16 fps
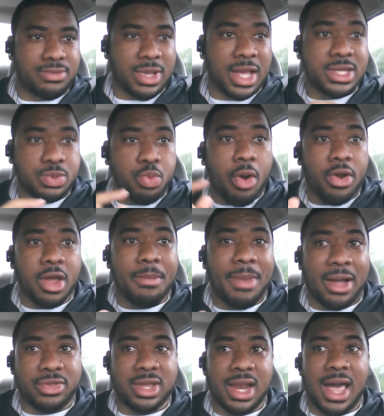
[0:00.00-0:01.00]
let's worry
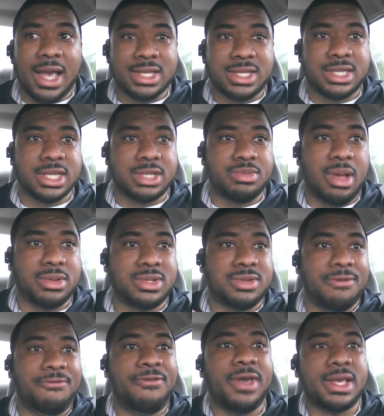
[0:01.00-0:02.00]
about the last six months
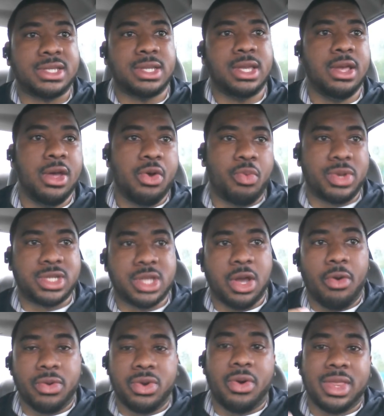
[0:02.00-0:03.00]
and fix what's
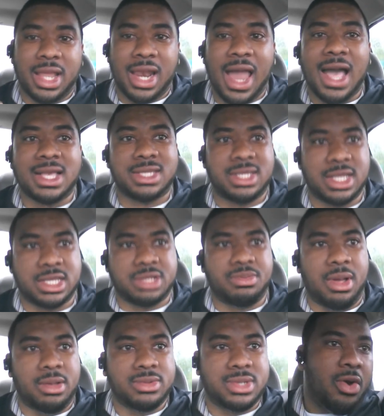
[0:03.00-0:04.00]
going on the last six
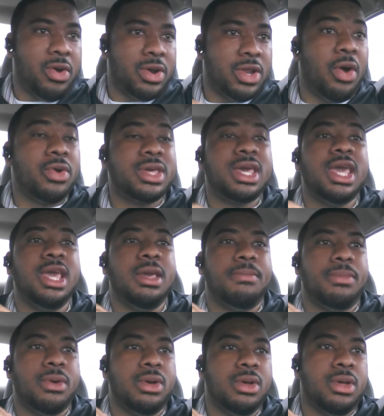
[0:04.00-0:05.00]
months. Or don't keep
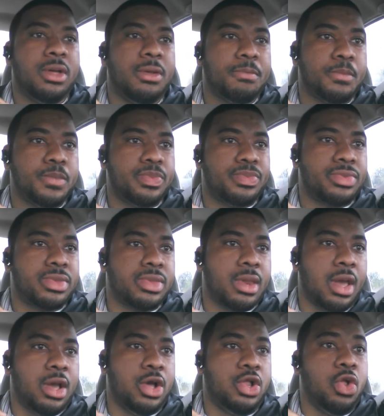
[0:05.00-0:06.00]

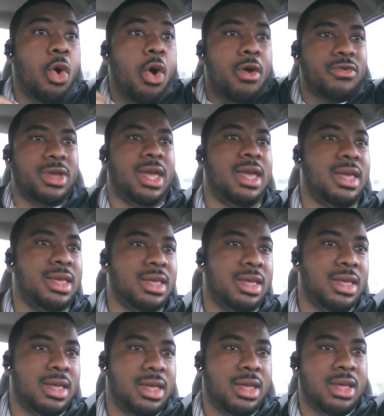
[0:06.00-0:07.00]
glorying
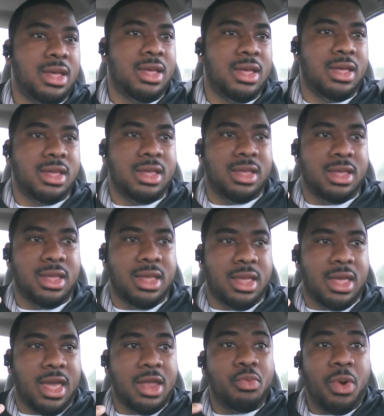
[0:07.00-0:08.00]

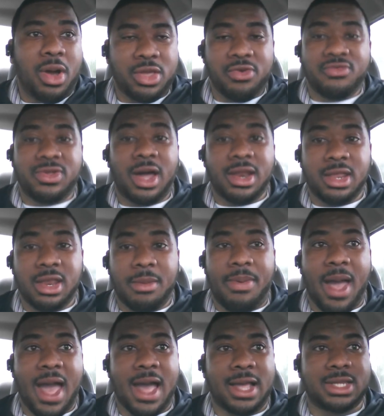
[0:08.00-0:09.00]
in what you've done in the
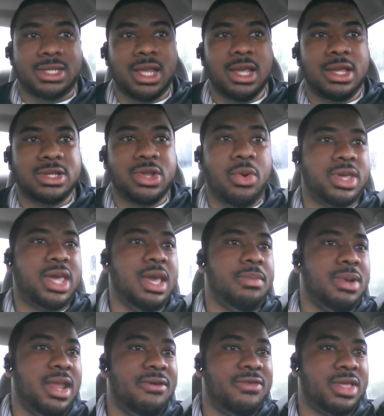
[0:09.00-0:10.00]
past. Don't
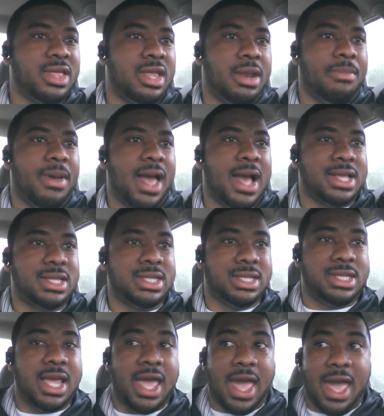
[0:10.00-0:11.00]
keep living in the past and
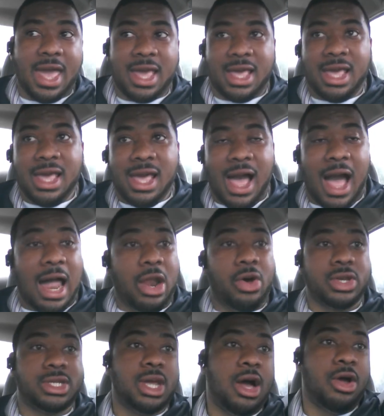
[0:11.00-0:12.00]
say, hey, I
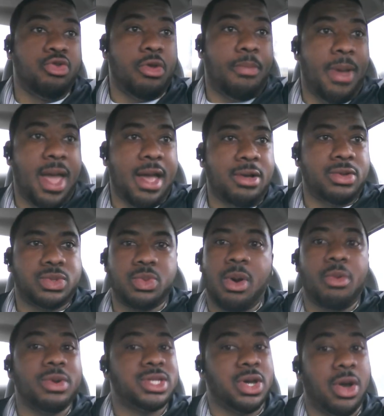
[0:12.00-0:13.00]
lost 100 pounds.
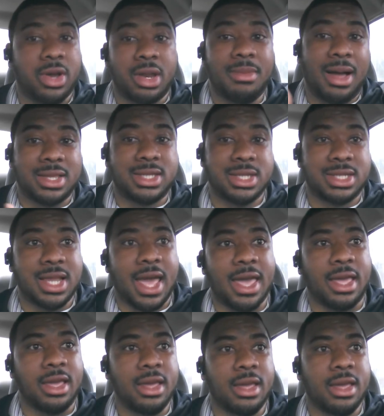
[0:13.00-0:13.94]
Well, we're talking about today.